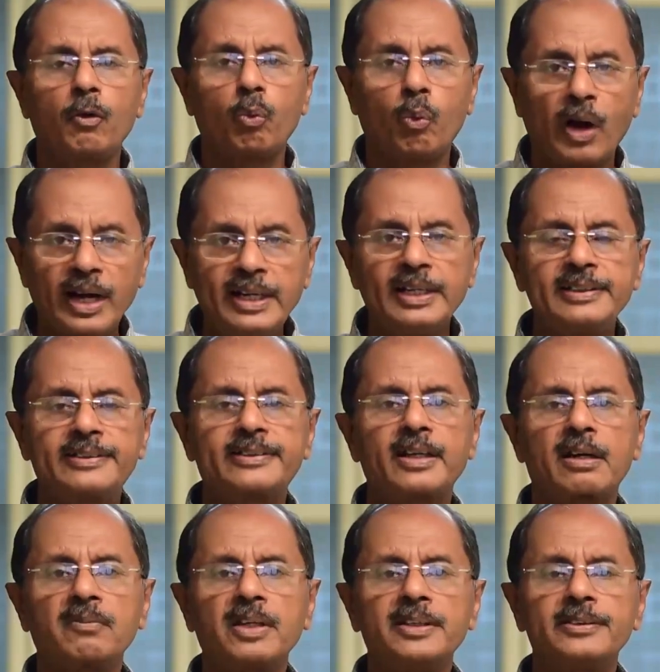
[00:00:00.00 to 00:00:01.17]
while in
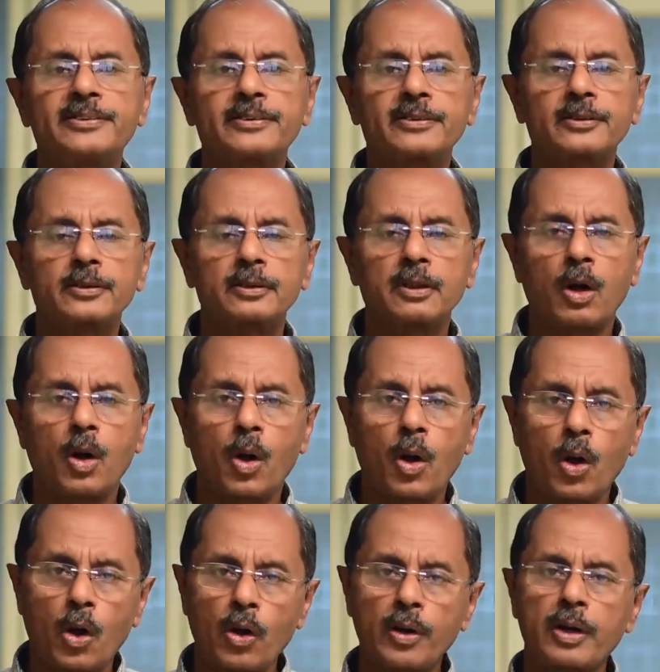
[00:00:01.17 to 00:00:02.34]
service
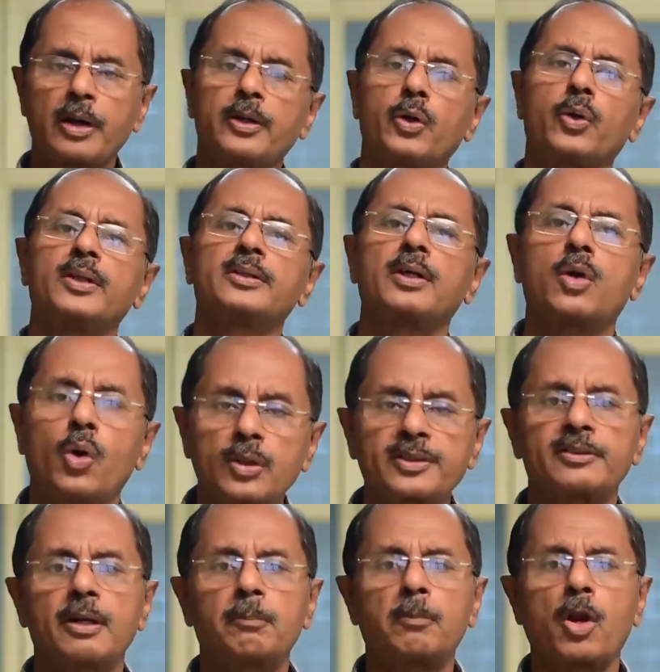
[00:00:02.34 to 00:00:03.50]
or during the course
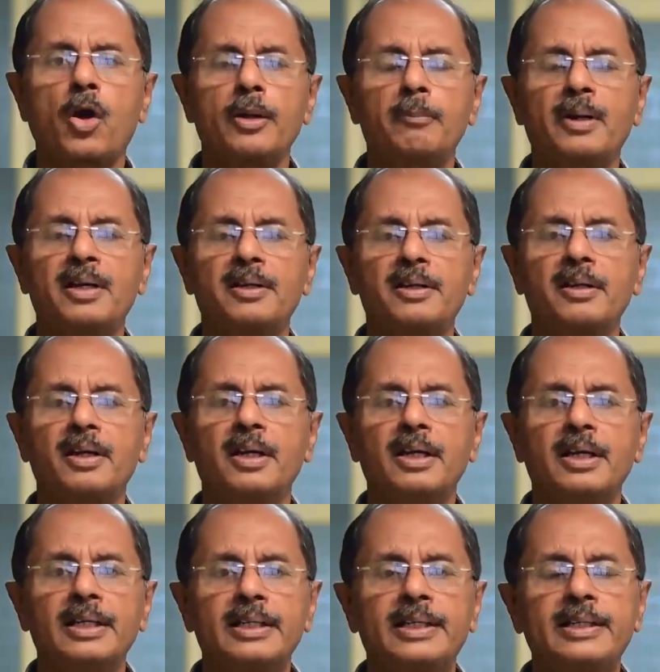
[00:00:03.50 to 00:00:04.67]
of the employment,
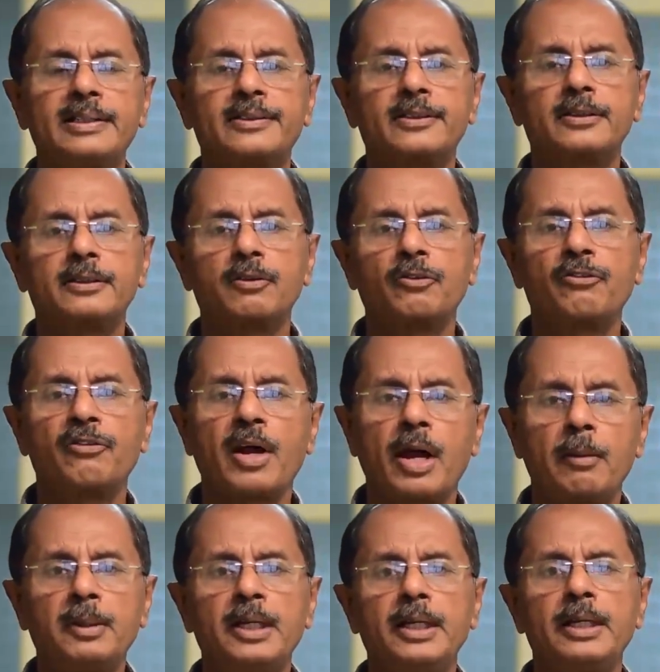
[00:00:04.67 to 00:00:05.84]
his
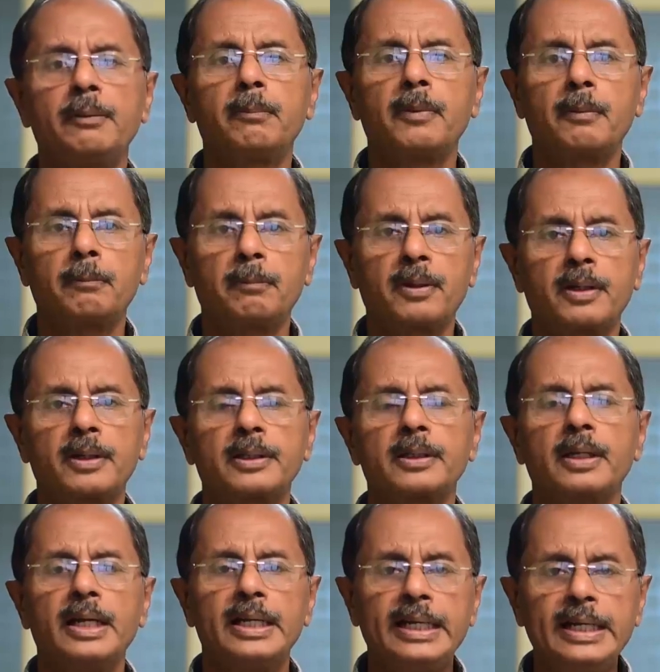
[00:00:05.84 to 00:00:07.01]
family member,
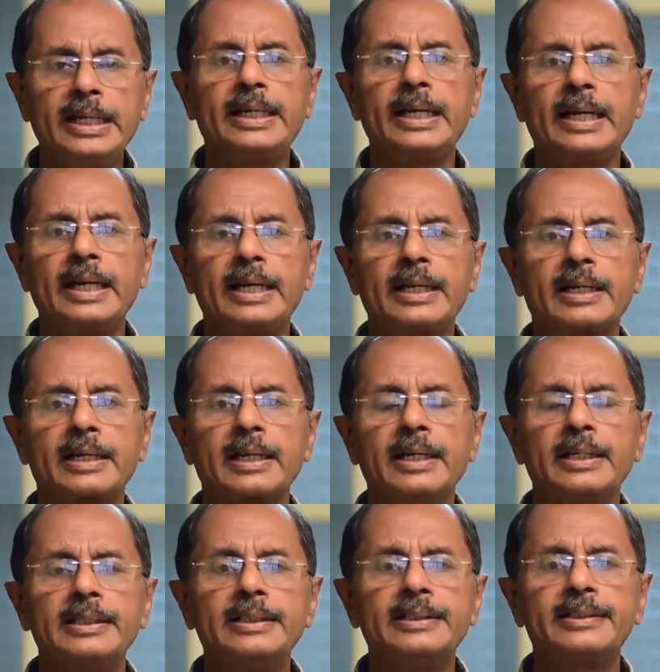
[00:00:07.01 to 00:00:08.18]
legal heir
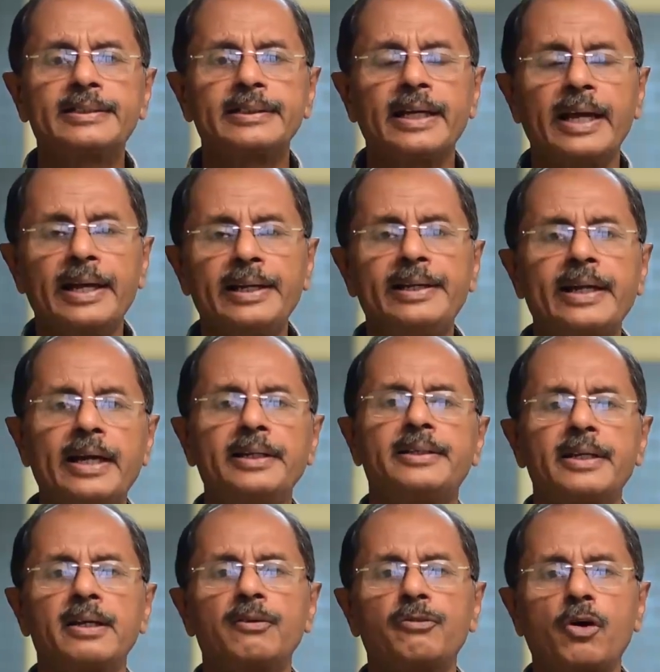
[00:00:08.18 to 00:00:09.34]
is
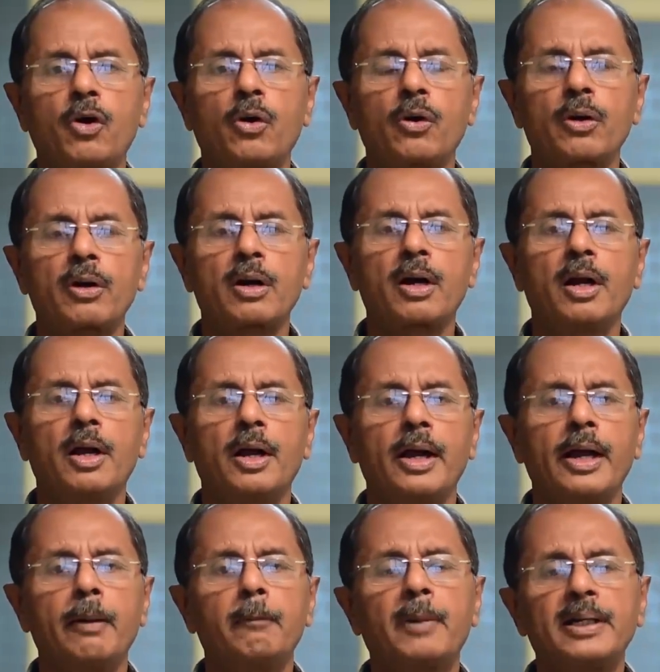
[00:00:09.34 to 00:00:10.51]
entitled for
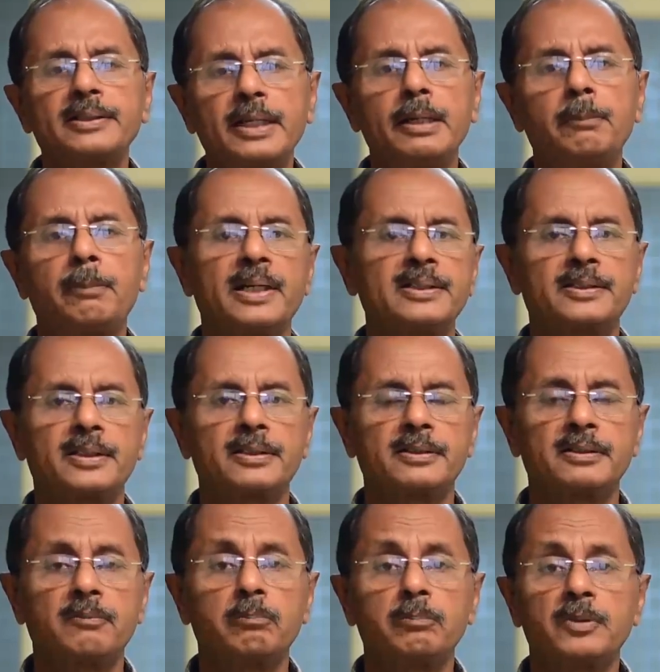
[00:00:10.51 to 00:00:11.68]
a monthly pension.
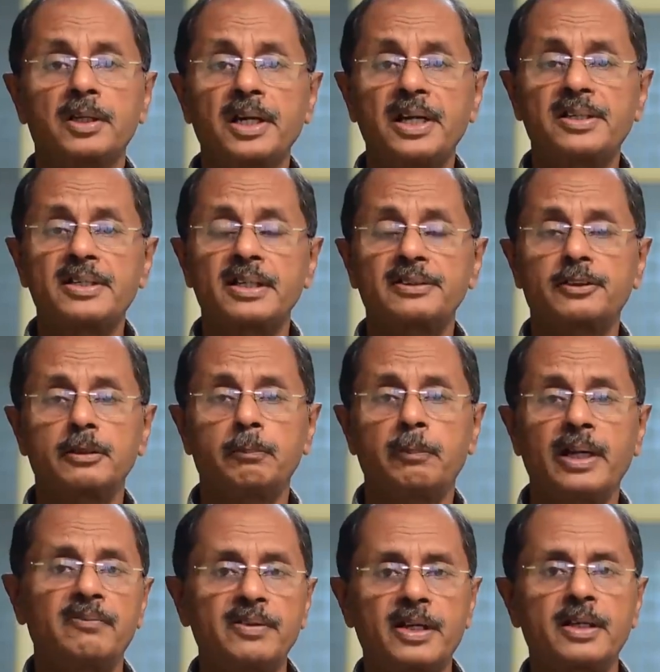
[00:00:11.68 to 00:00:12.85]
The greatest
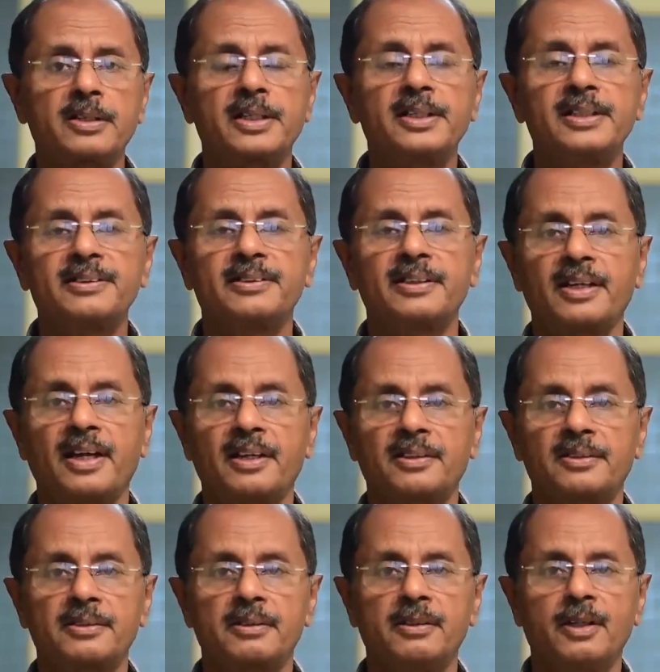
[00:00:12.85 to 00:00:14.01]
benefit under the ESI Act.